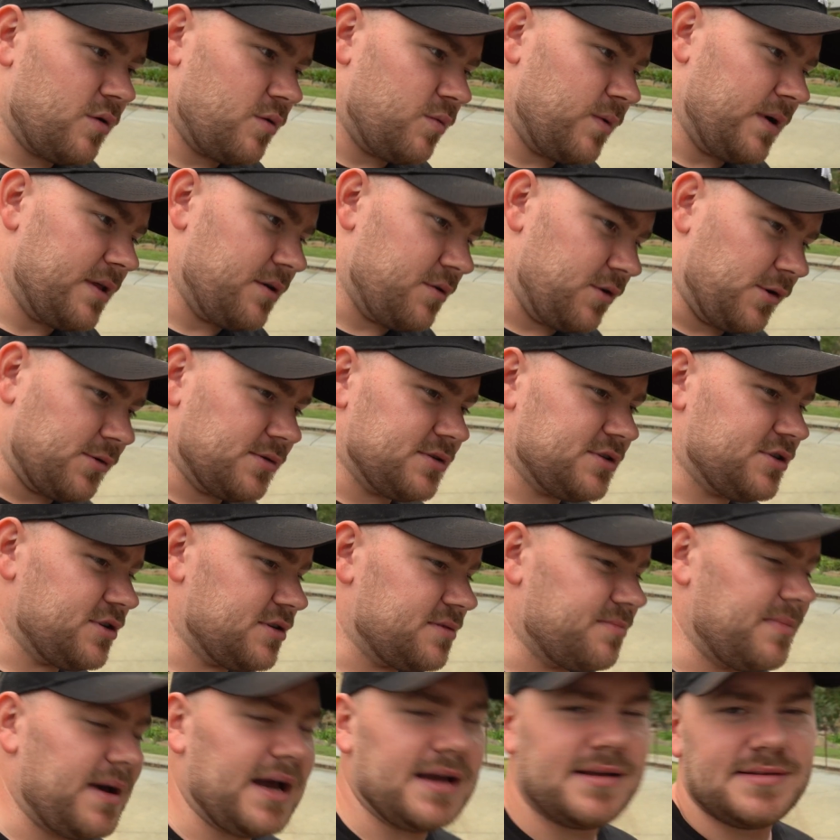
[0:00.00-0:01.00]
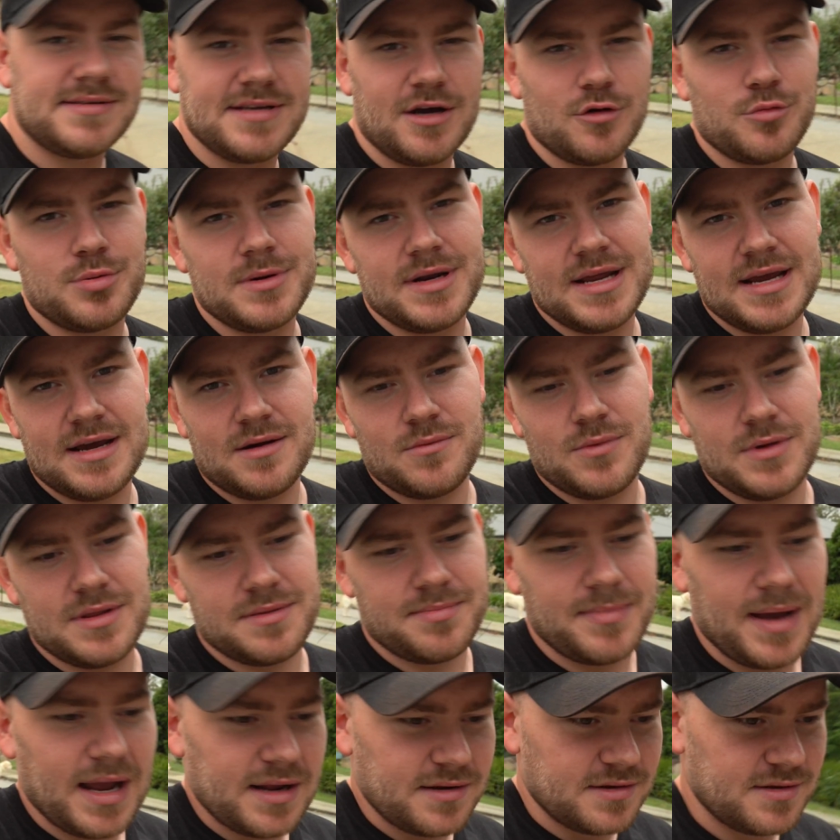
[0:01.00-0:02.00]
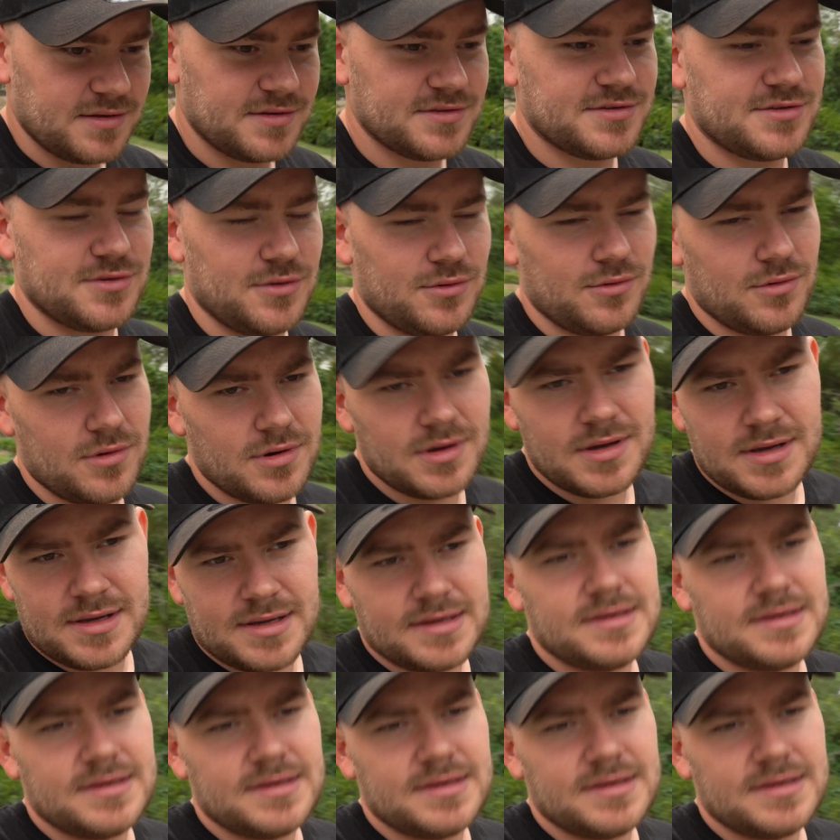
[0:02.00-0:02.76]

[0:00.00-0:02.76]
whether it was just mates helping out with maintenance or